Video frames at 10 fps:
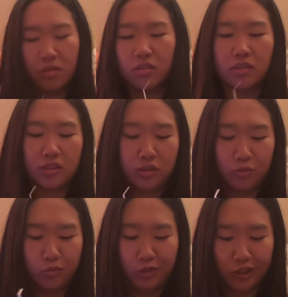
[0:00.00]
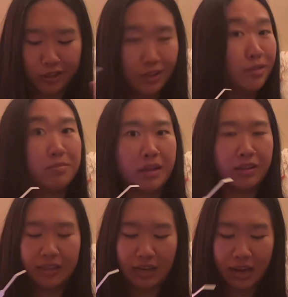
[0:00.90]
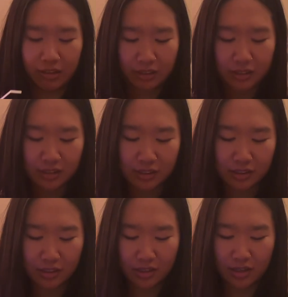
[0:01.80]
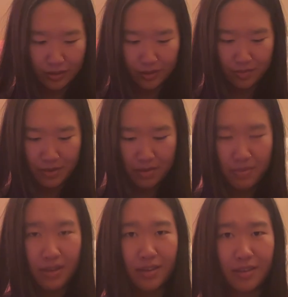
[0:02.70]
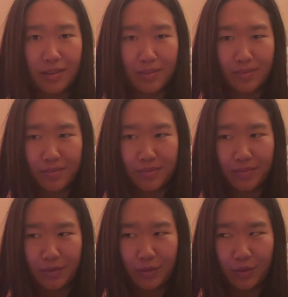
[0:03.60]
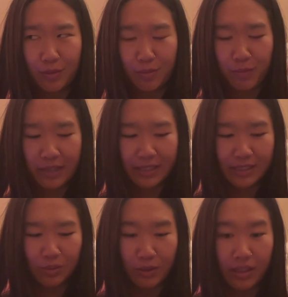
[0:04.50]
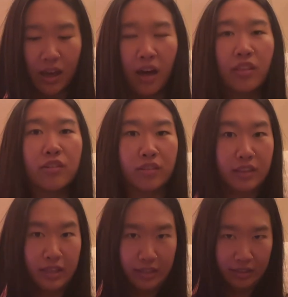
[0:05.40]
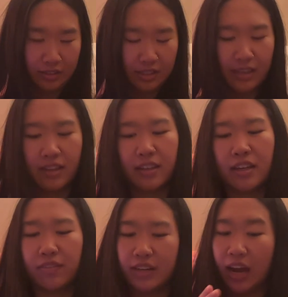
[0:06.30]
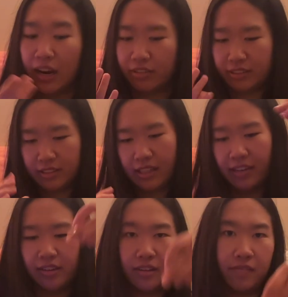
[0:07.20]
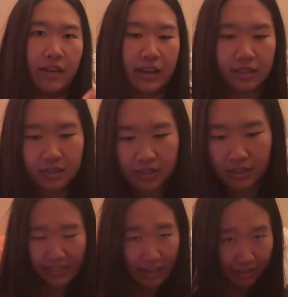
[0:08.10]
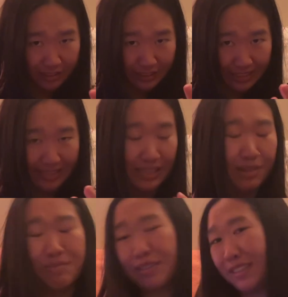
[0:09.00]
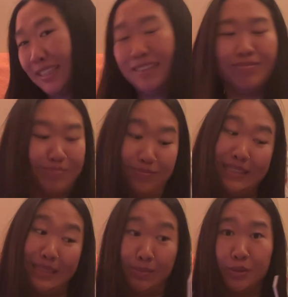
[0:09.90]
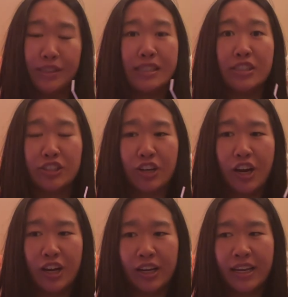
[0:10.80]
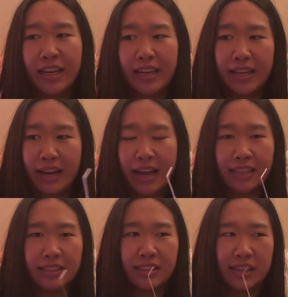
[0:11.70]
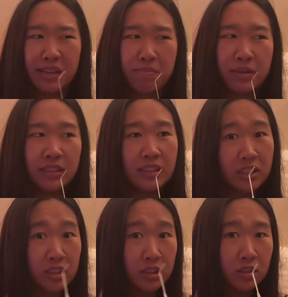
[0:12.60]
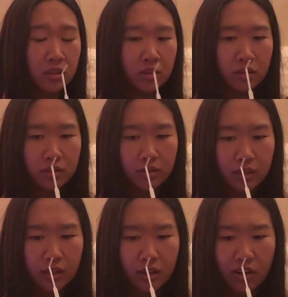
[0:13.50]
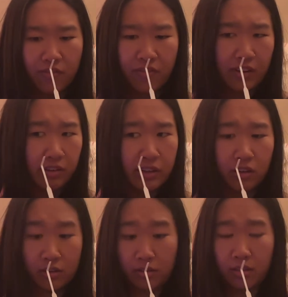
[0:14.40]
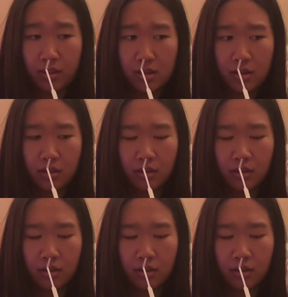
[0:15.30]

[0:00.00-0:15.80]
to just smell like iris. Maybe mixed with other things, they can give an iris-like effect. Carrot seed at 10% is pretty strong. It has a medicinal, very earthy,